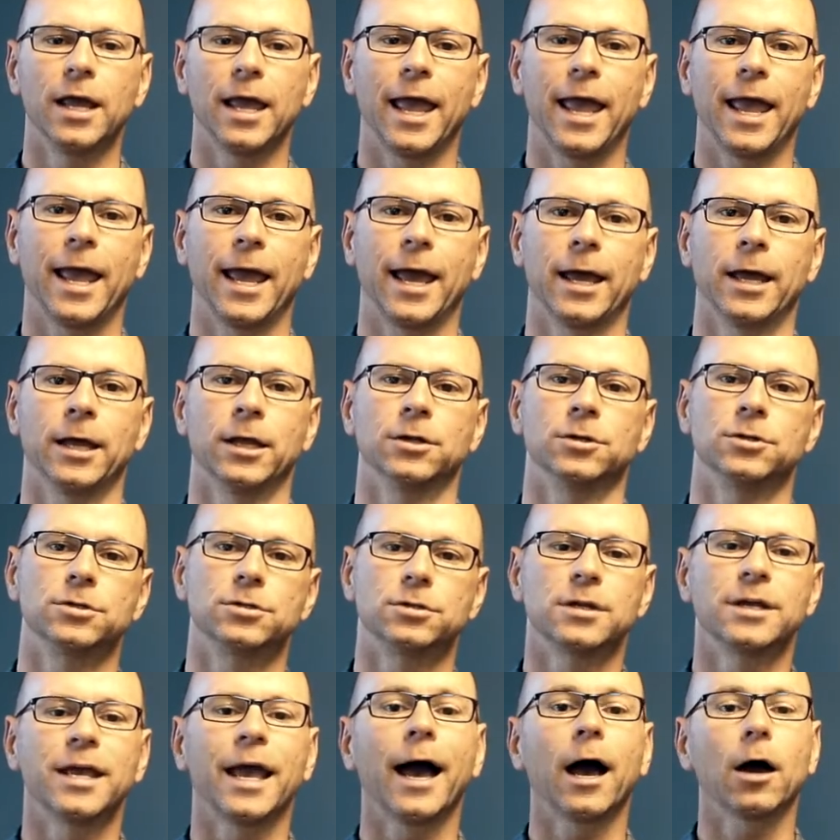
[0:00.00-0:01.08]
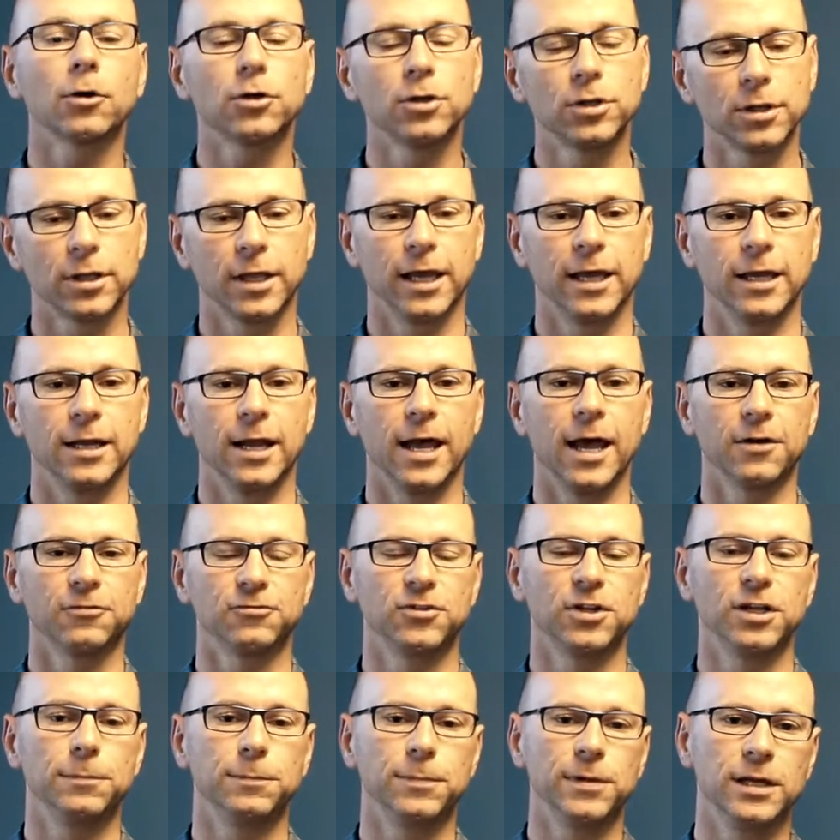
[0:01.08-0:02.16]
and calculate
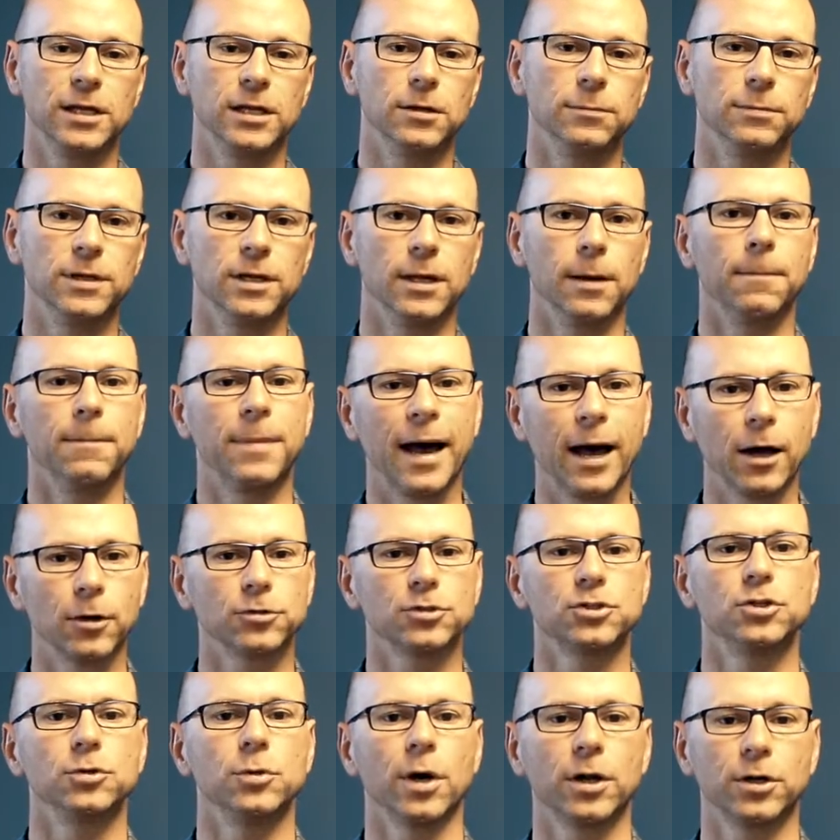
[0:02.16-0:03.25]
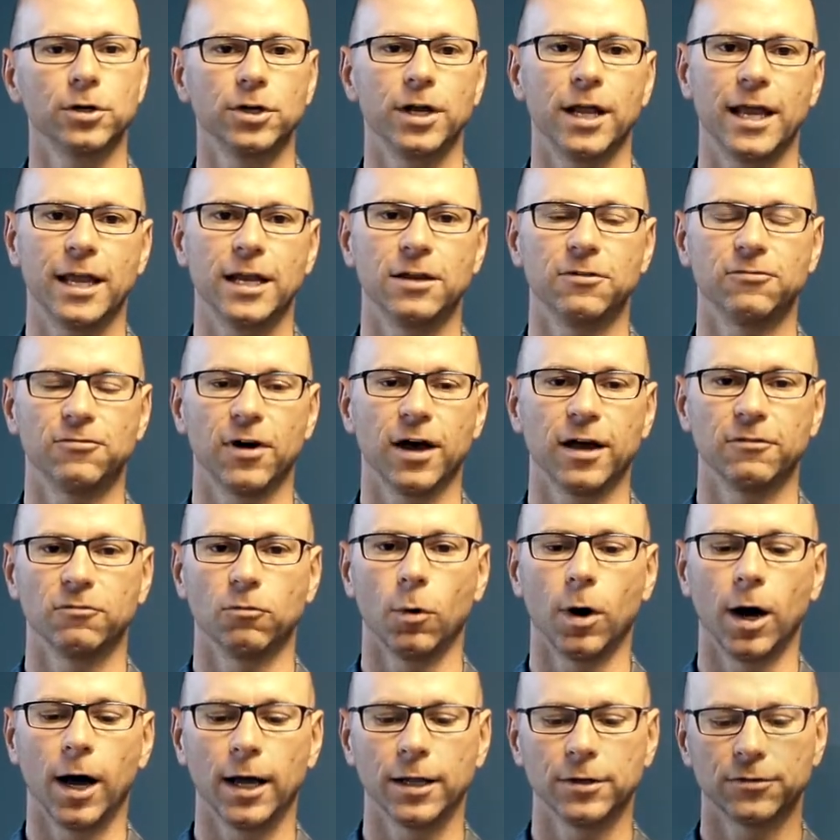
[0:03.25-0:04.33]
FTP to be about 285
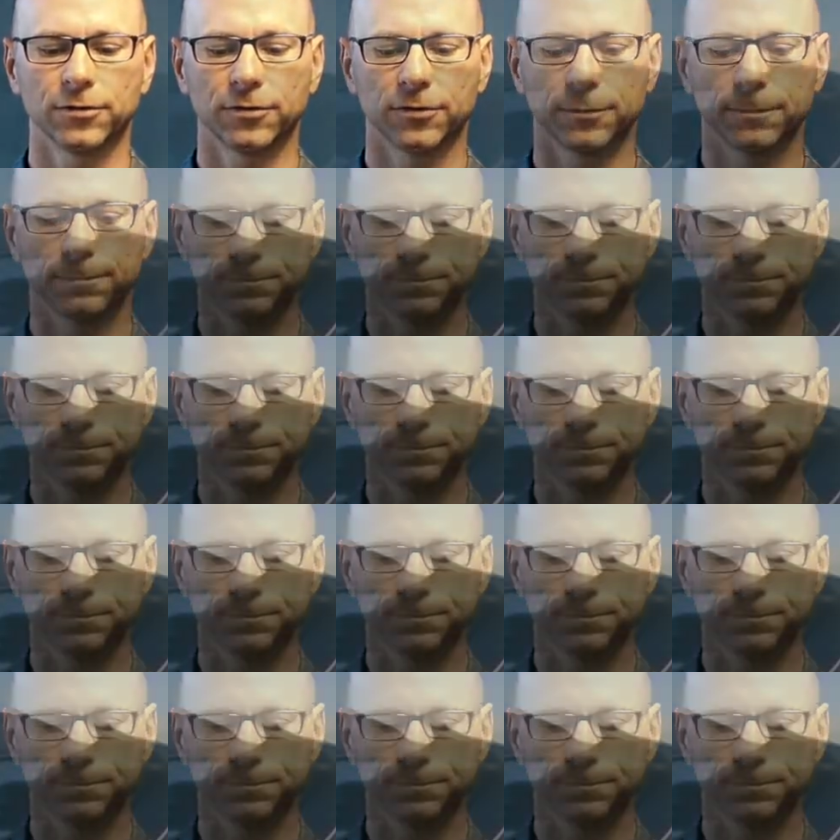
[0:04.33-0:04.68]
watts.